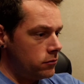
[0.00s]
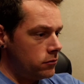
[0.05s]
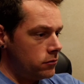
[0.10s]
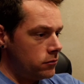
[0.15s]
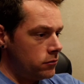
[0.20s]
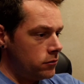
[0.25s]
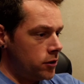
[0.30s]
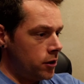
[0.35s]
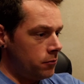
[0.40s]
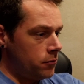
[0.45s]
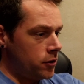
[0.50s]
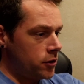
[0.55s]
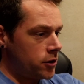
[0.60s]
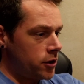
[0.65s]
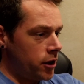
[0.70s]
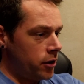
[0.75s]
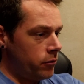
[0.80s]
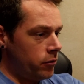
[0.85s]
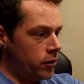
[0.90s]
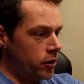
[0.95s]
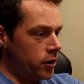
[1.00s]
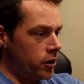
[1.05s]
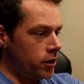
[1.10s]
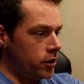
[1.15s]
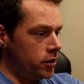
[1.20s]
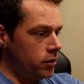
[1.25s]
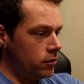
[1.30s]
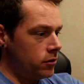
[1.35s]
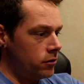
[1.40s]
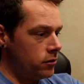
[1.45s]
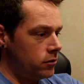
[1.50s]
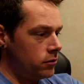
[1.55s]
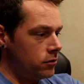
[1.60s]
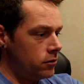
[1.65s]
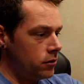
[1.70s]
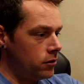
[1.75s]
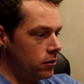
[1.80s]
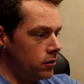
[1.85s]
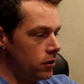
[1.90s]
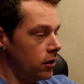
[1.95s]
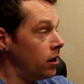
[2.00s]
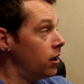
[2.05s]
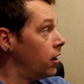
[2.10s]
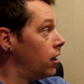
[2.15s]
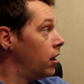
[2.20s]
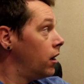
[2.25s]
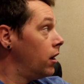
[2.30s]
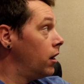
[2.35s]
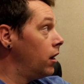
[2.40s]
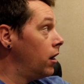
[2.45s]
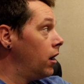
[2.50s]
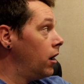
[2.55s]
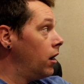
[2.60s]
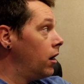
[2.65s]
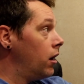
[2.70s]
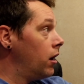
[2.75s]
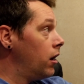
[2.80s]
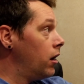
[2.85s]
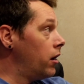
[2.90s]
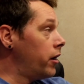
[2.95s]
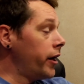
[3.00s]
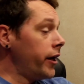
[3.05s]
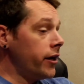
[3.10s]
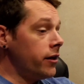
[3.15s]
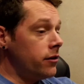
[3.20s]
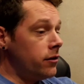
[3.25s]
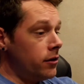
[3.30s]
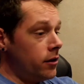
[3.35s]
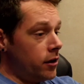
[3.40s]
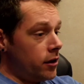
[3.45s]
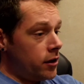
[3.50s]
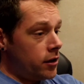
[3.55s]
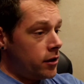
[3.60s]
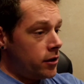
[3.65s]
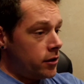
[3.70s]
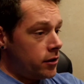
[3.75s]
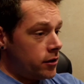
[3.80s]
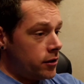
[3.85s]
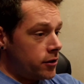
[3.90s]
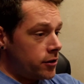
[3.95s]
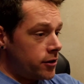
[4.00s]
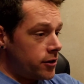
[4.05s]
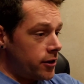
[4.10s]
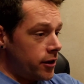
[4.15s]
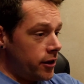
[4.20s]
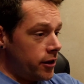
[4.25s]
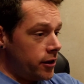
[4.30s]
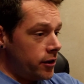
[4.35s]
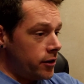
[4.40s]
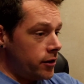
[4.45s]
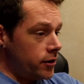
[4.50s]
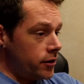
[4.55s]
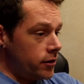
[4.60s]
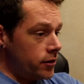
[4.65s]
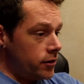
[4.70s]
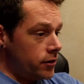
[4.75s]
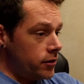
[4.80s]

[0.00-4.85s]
Yep, looks like we're good. All right, let's see.